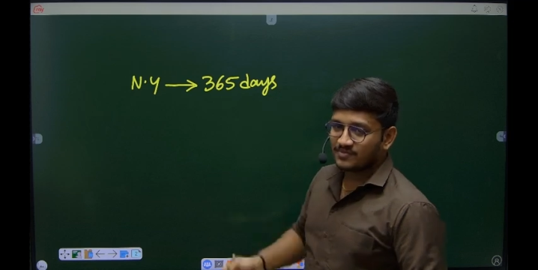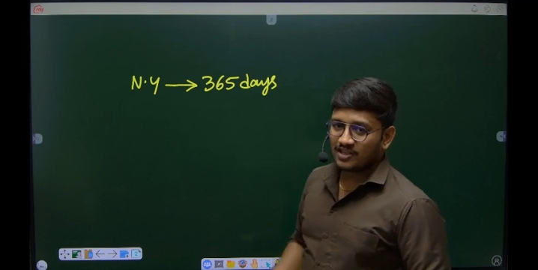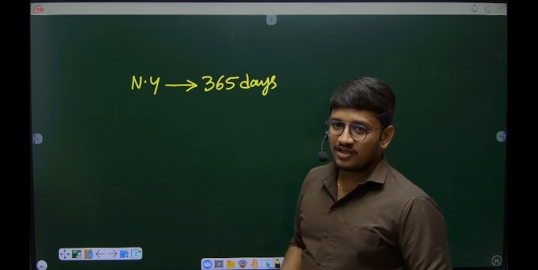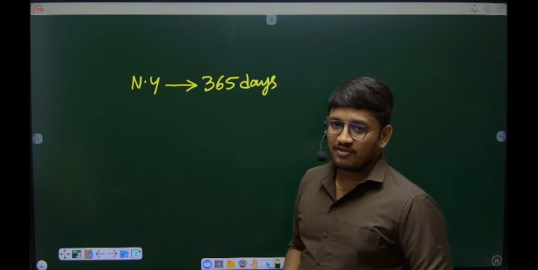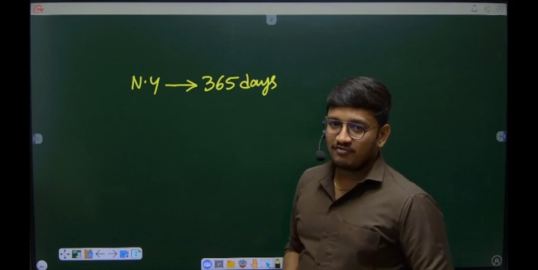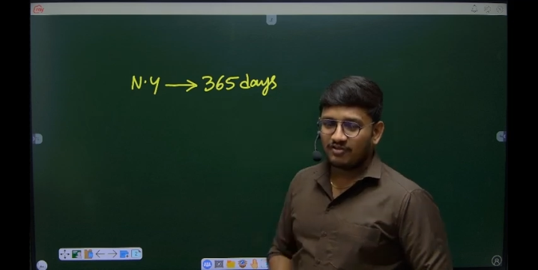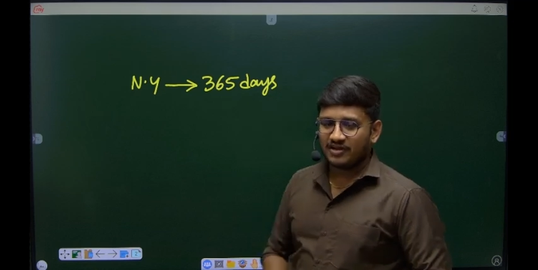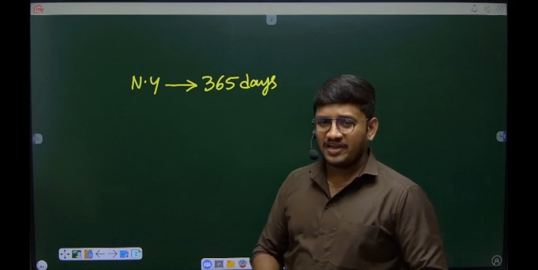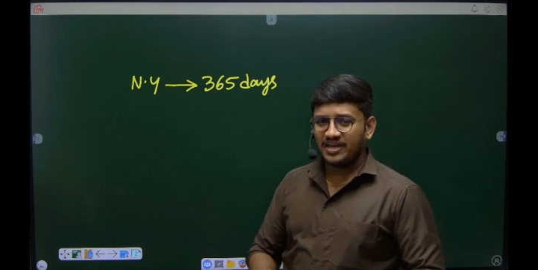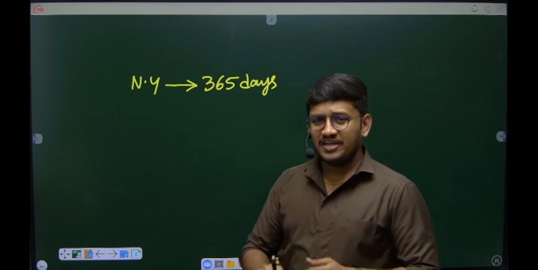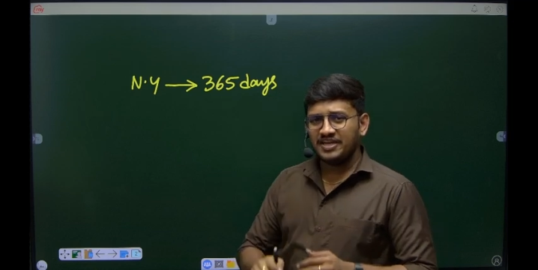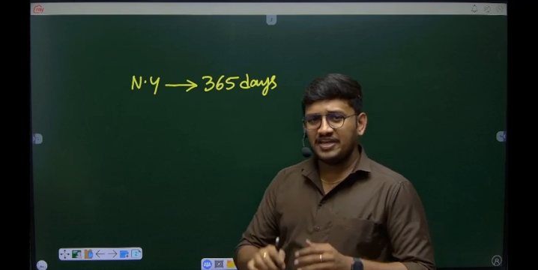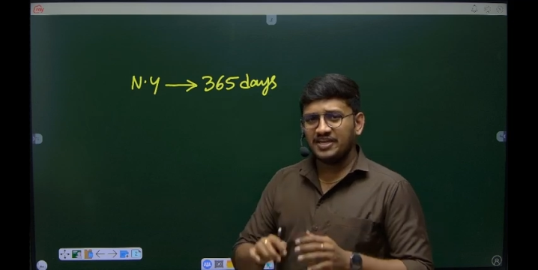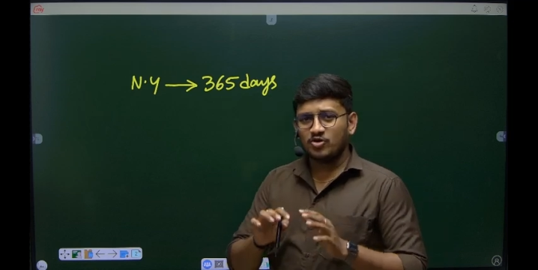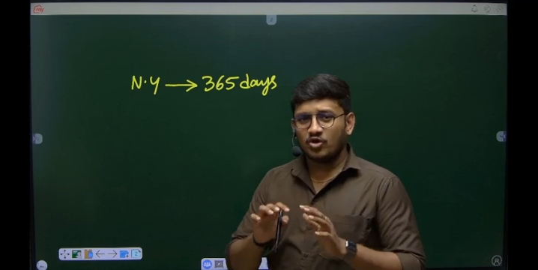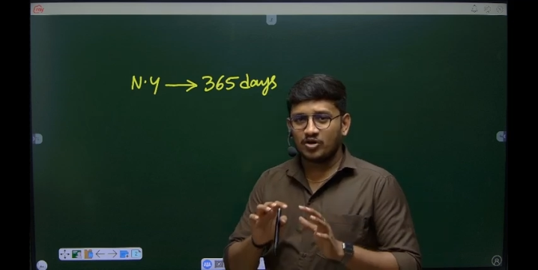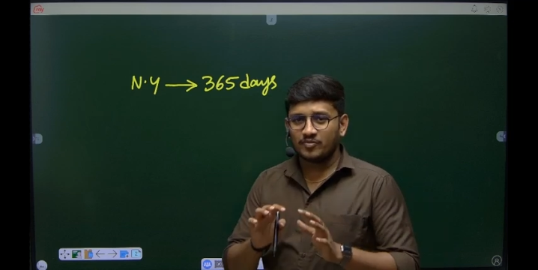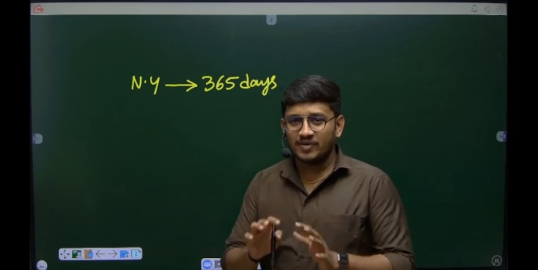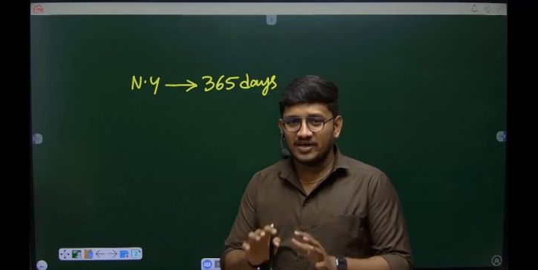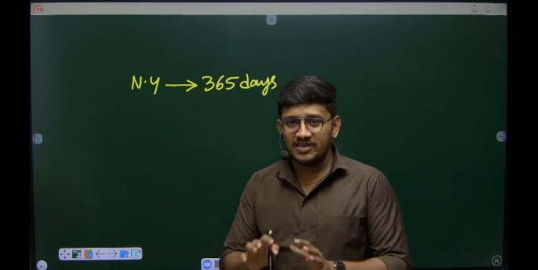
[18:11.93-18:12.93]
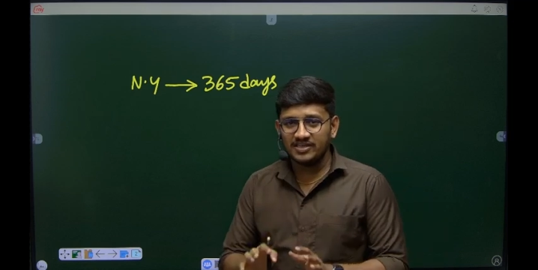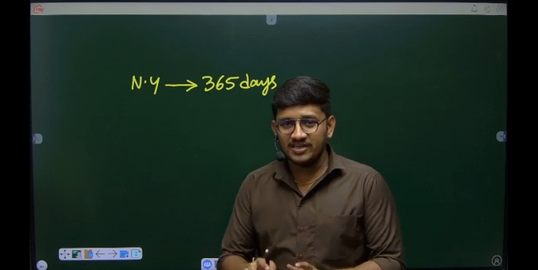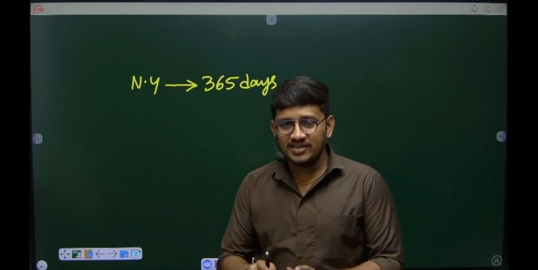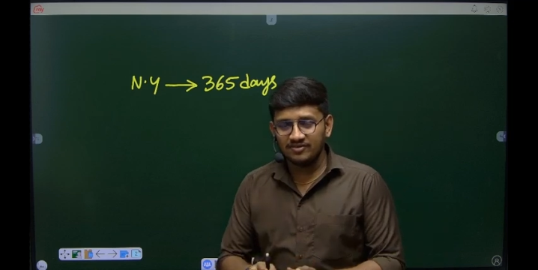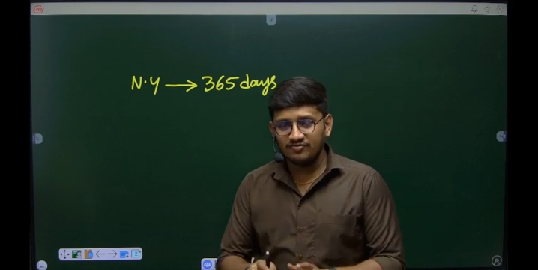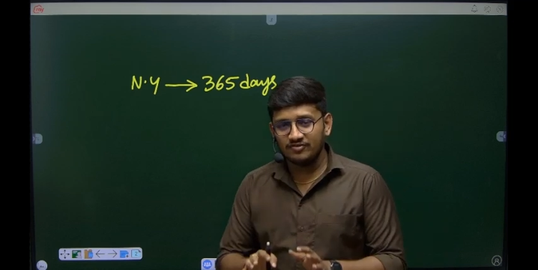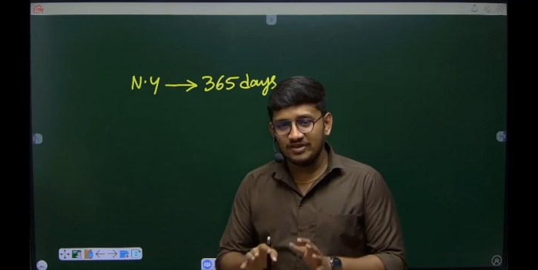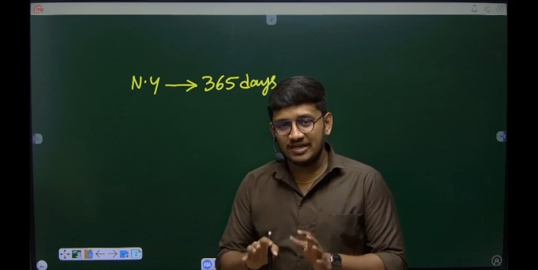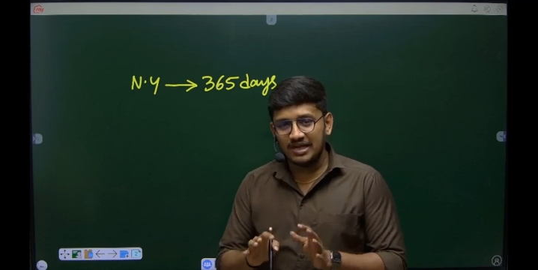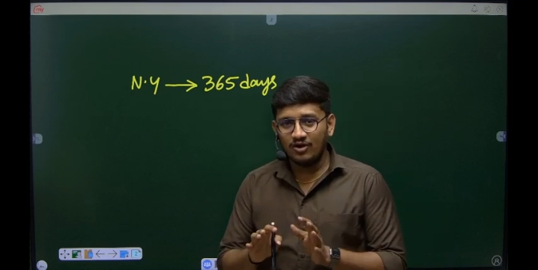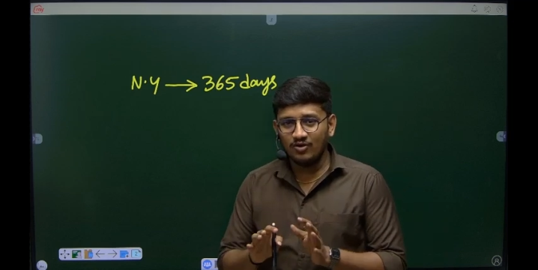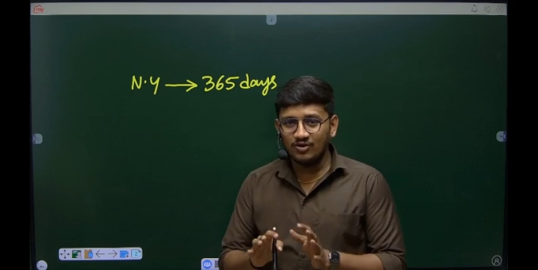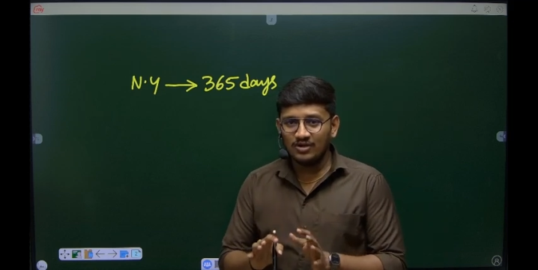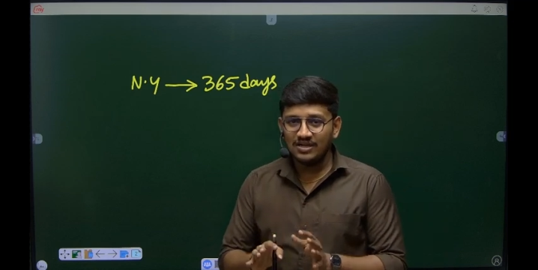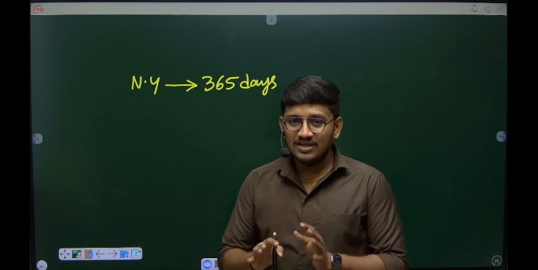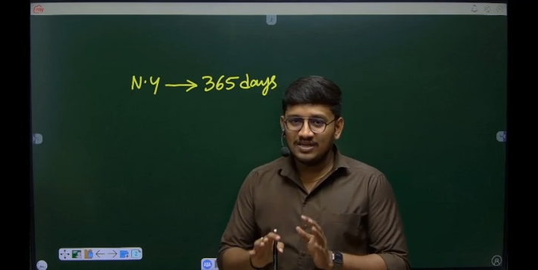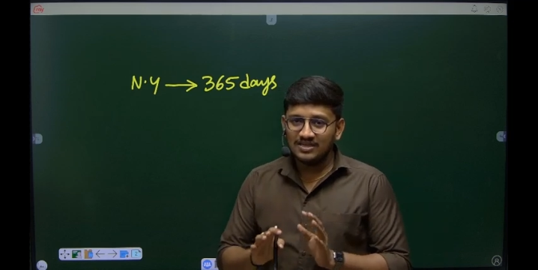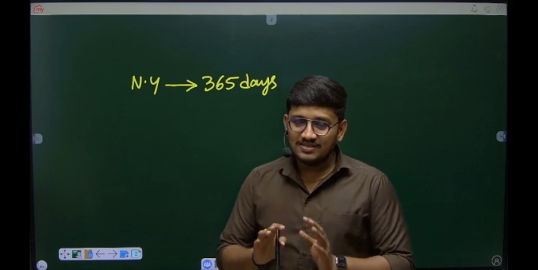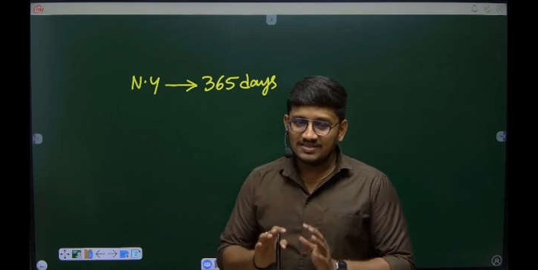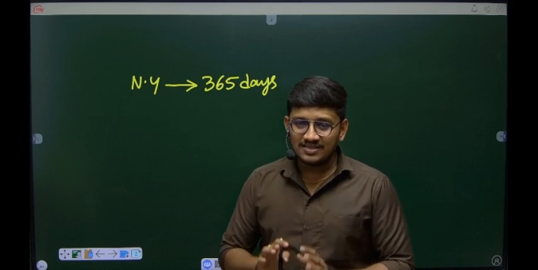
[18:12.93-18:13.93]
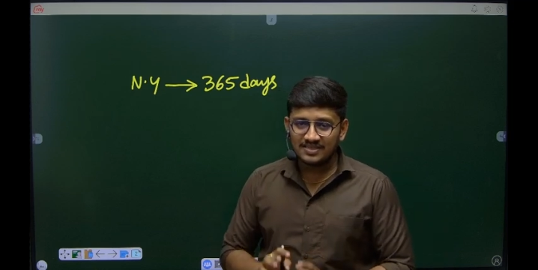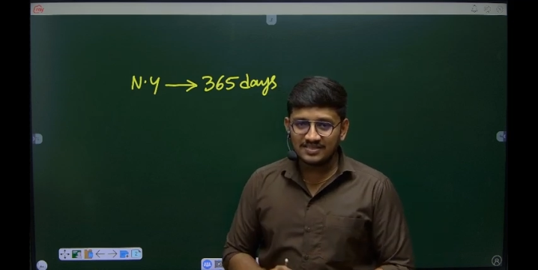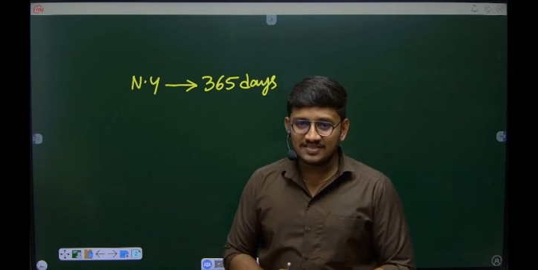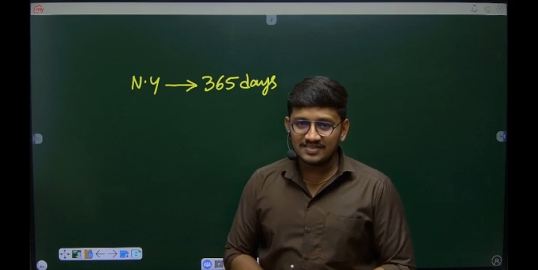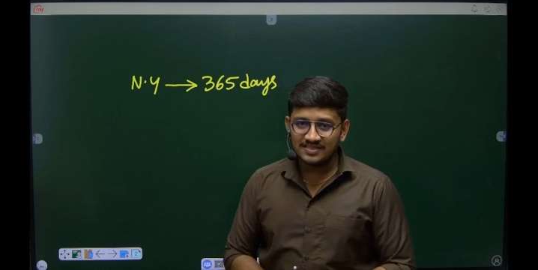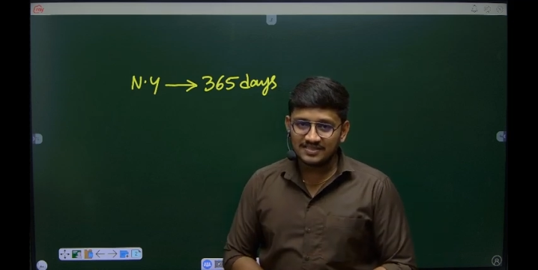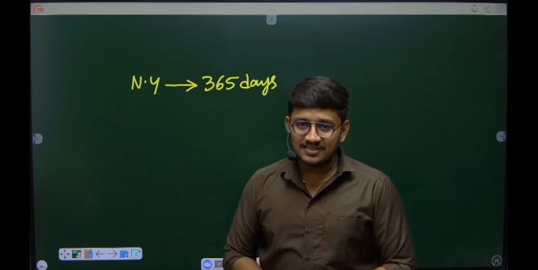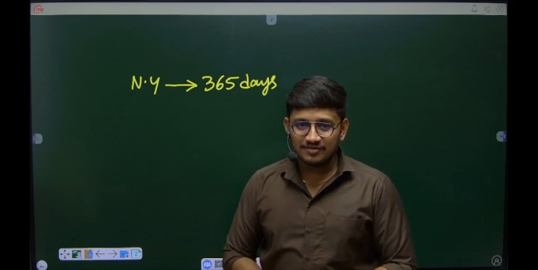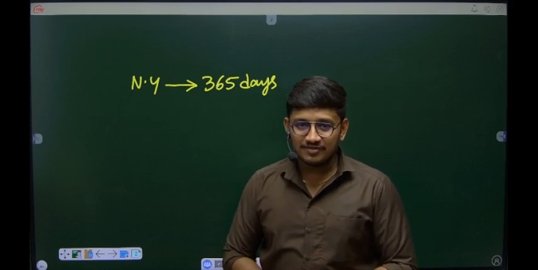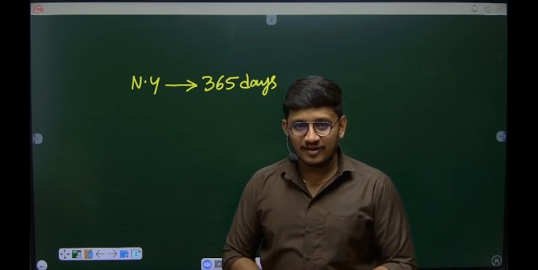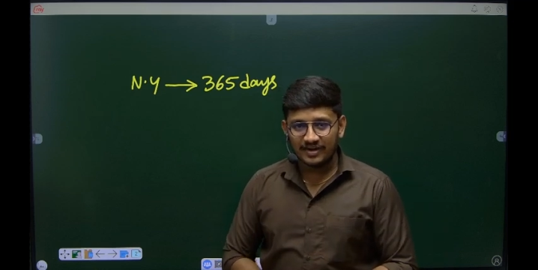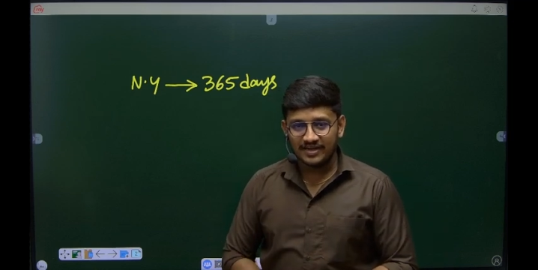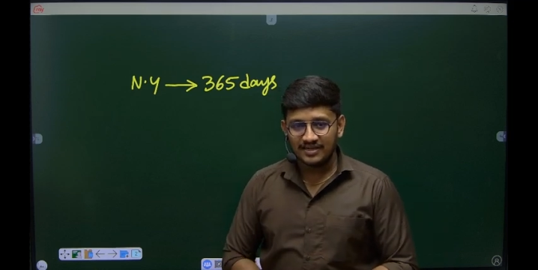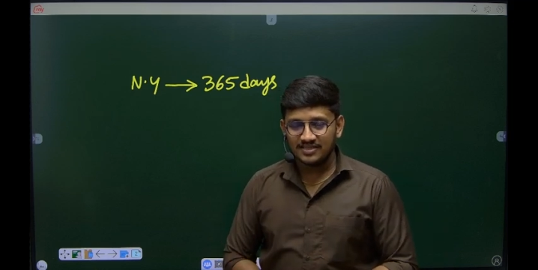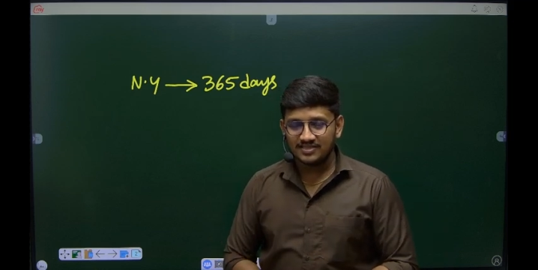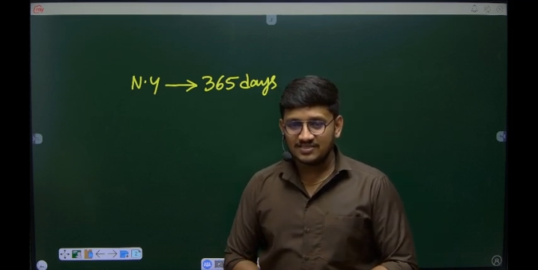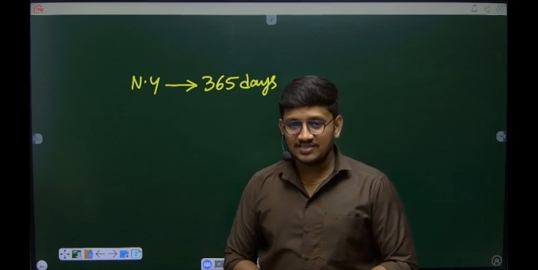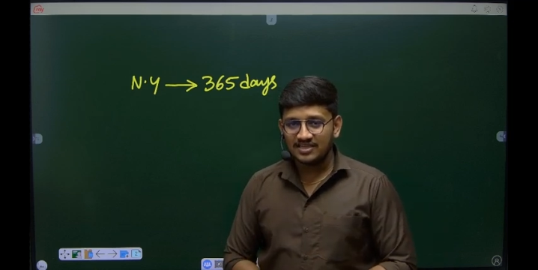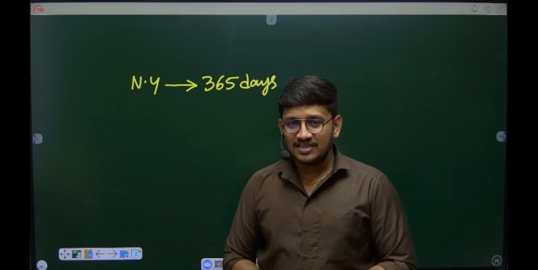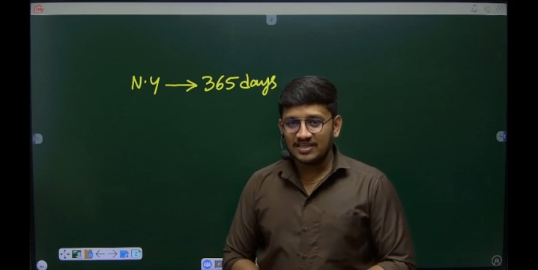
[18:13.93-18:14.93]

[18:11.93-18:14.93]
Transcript: For any normal year, we have 365 days.